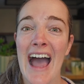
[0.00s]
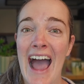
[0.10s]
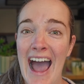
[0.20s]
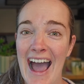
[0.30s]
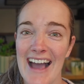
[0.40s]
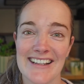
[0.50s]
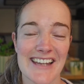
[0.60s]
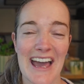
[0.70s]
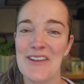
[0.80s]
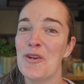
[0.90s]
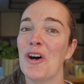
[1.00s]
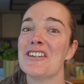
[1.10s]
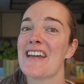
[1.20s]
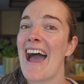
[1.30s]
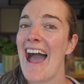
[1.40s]
had and
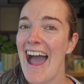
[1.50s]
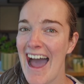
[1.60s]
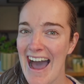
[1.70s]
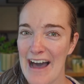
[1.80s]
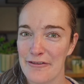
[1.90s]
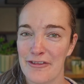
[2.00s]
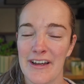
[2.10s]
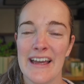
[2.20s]
not have,